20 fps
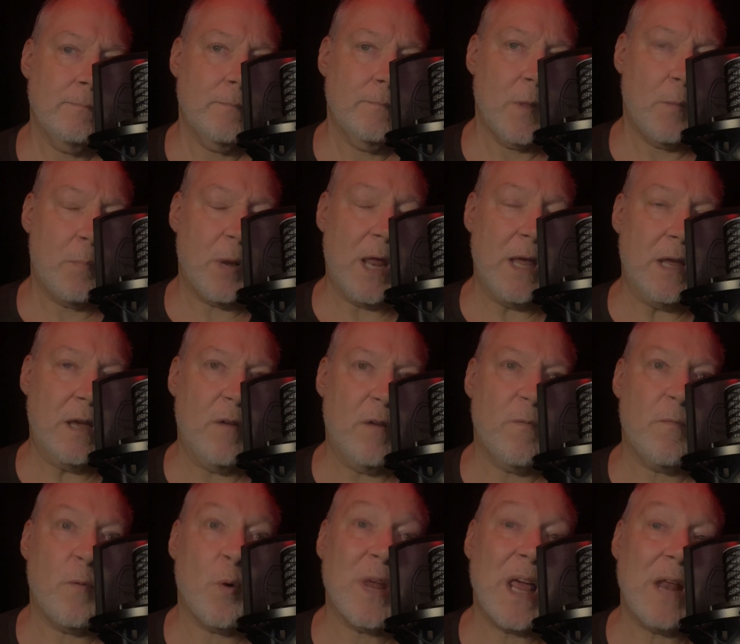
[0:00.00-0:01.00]
the plague of
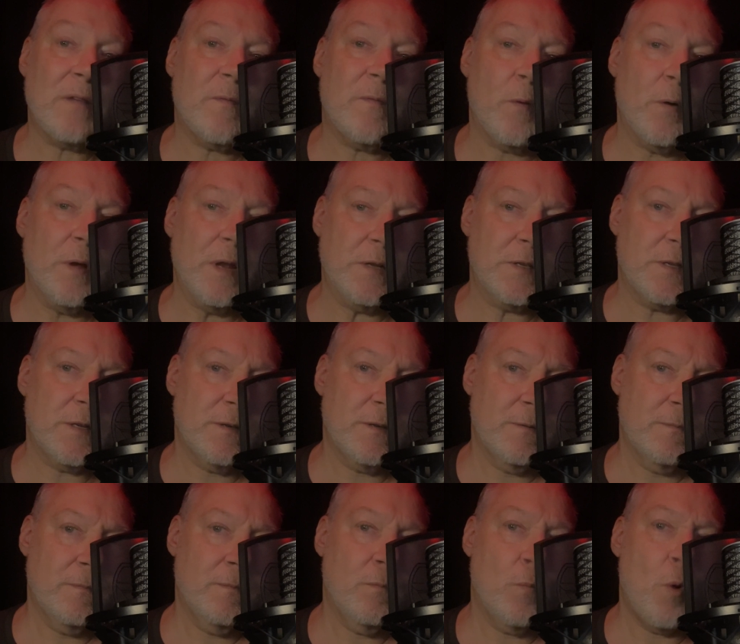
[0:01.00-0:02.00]
forgetfulness
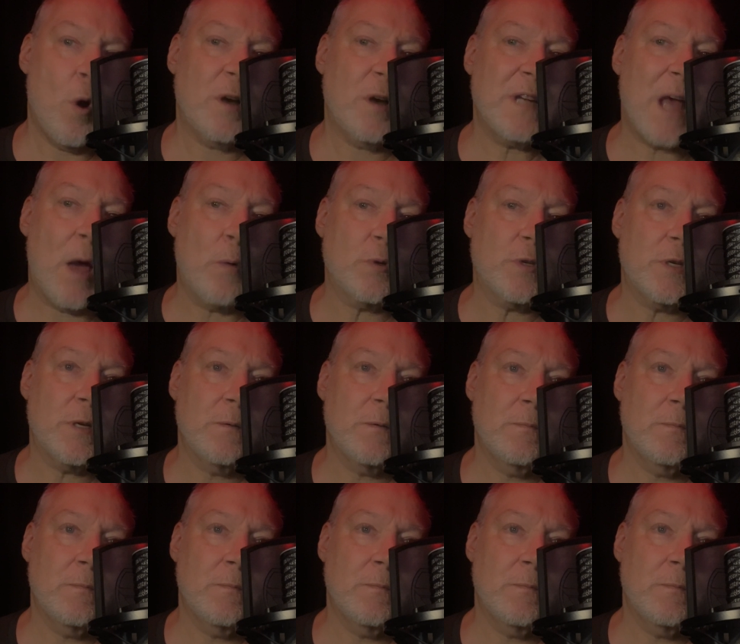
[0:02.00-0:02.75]
walked out